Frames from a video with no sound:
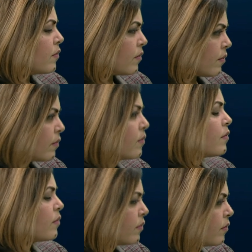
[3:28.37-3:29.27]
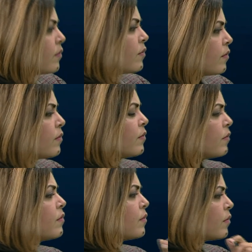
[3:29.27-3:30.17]
have their own
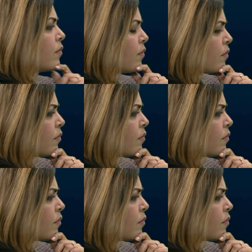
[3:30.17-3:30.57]
challenges,